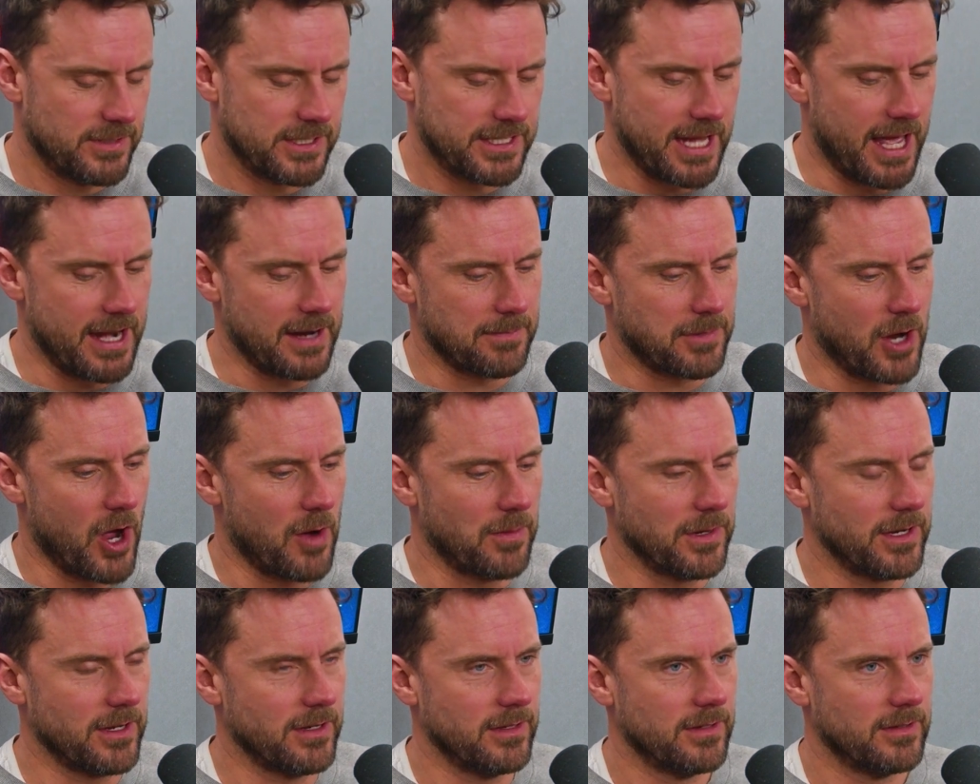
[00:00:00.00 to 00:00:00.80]
Stand-up
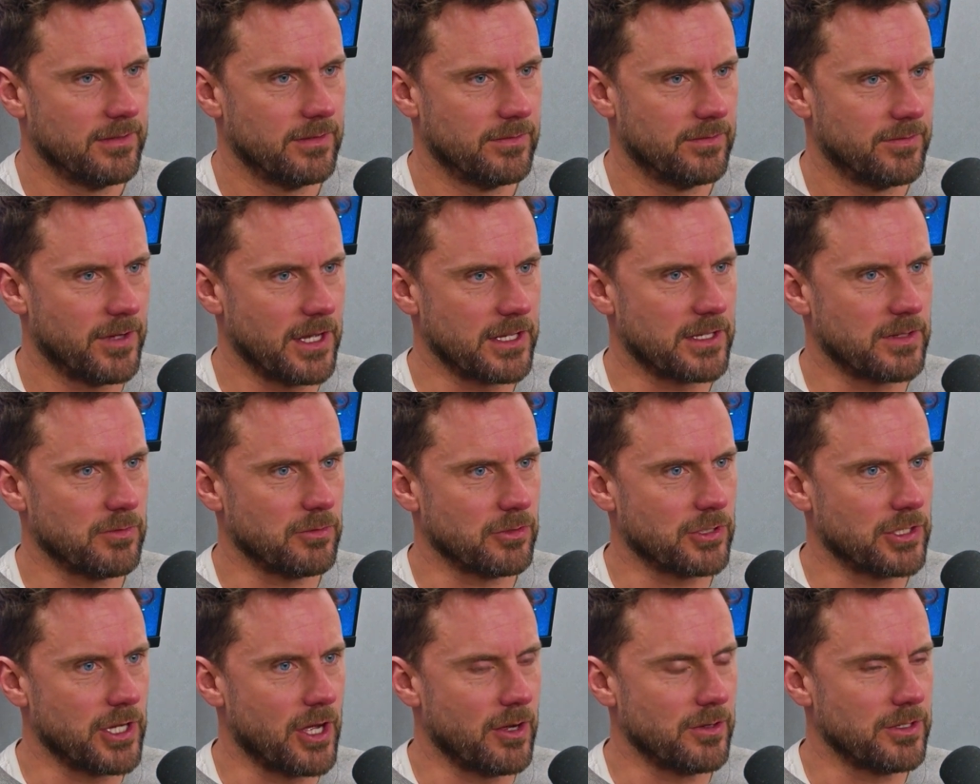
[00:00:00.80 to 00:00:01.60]
comedy
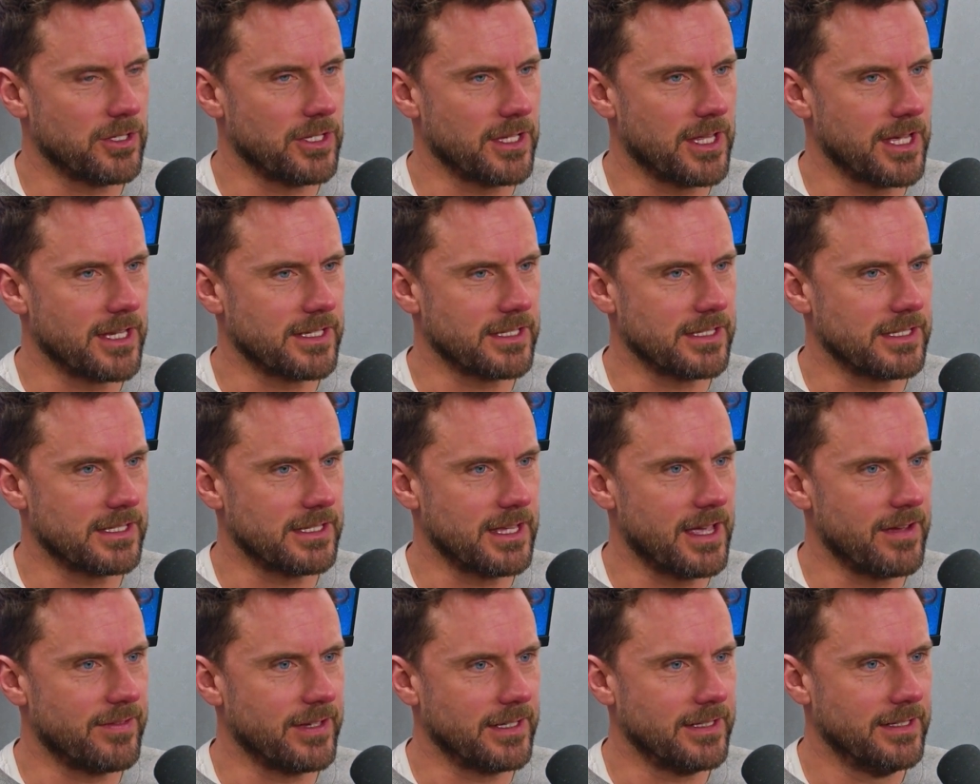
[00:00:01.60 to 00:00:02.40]
festival show in
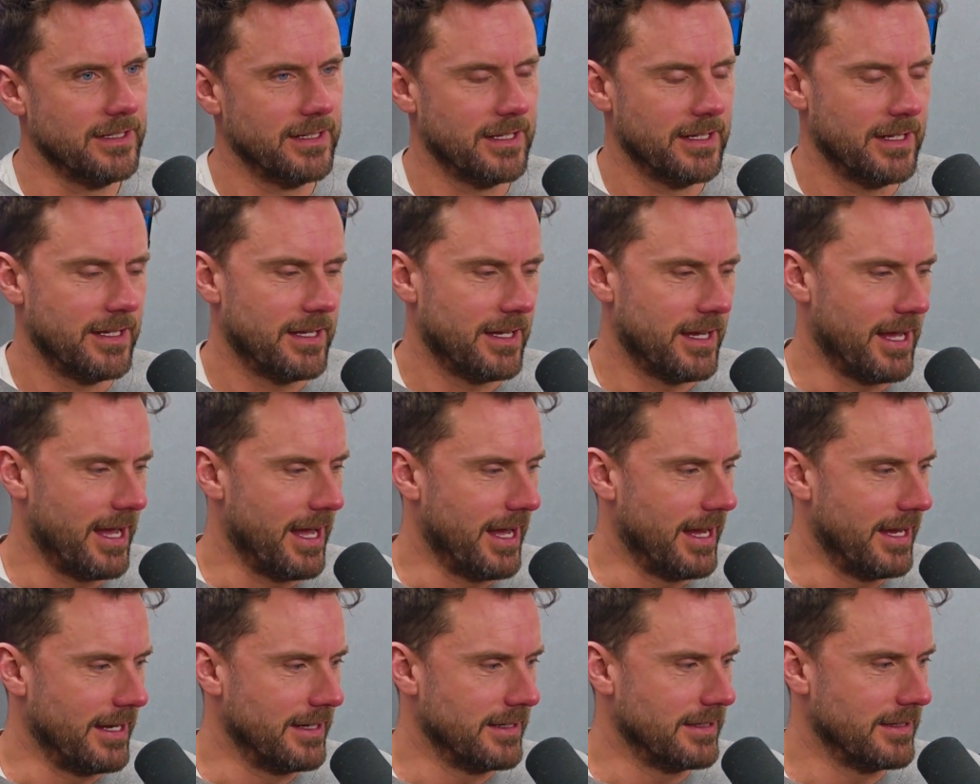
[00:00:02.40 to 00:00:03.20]
2007.
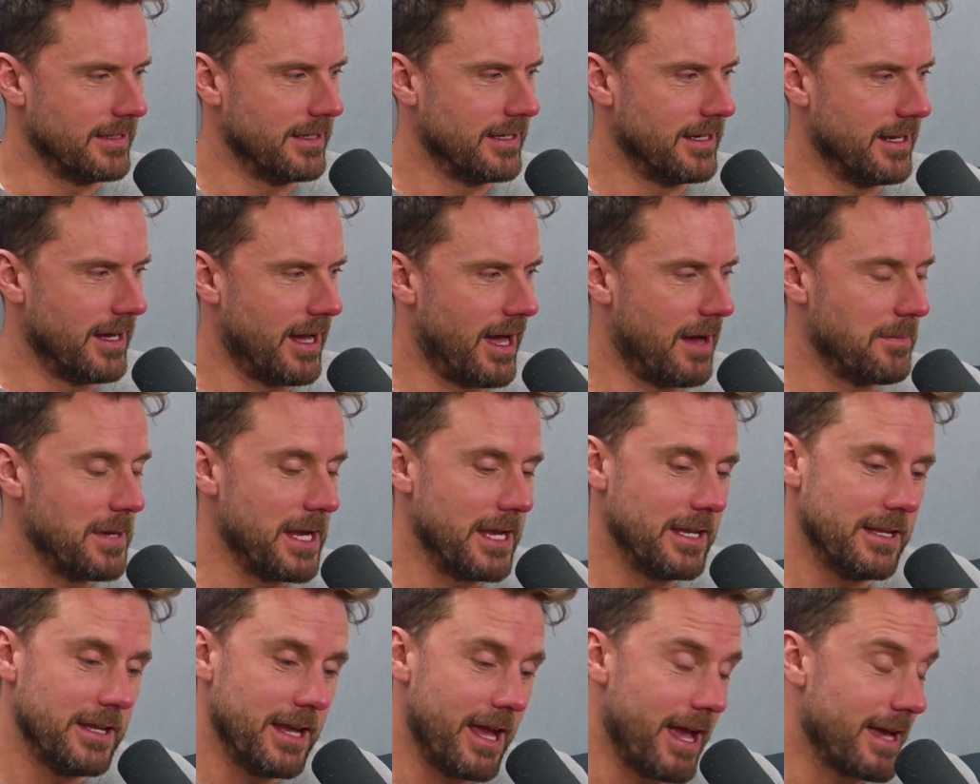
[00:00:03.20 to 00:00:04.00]
And I
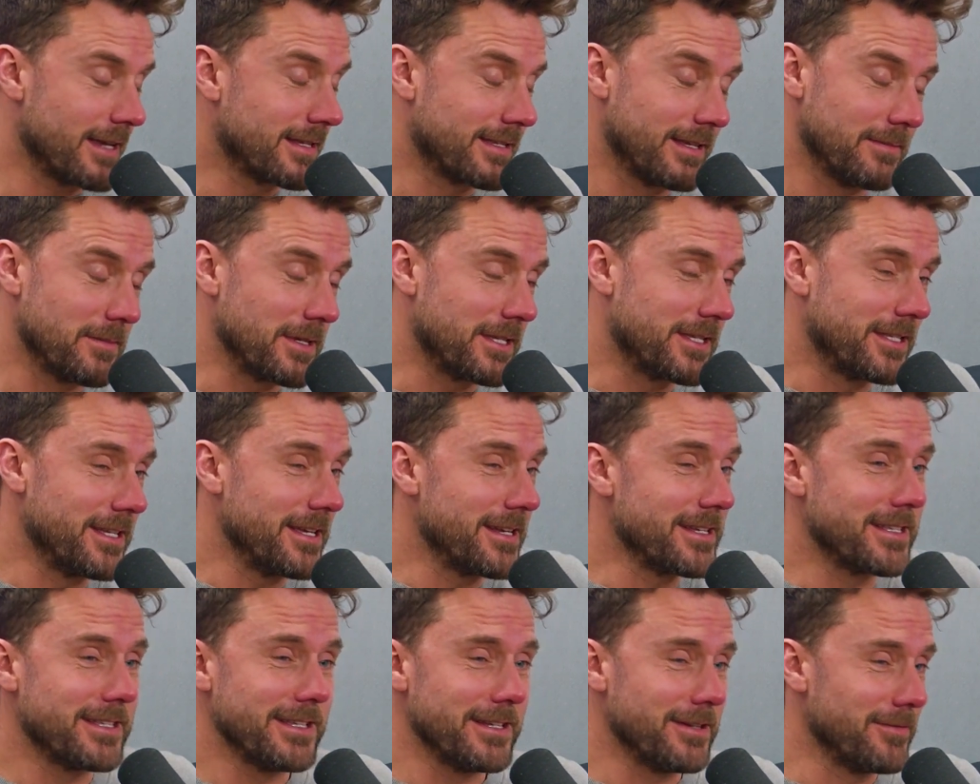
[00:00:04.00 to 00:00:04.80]
mean, yes, I'm a
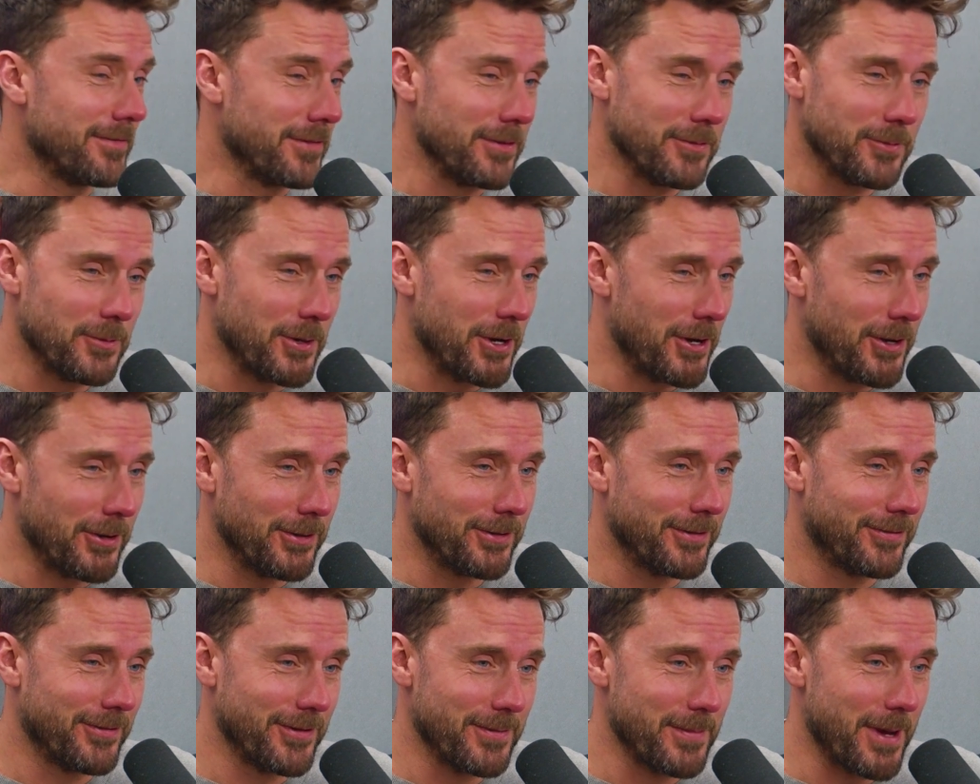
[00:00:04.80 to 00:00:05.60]
citizen of the
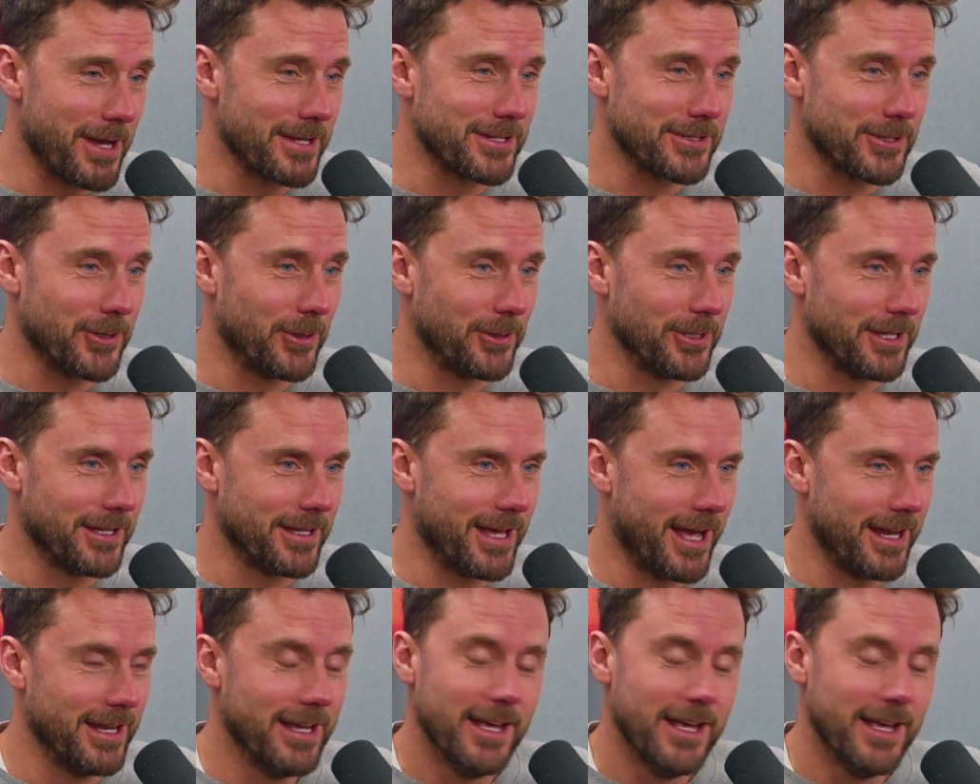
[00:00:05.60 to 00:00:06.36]
world, if you must call it that.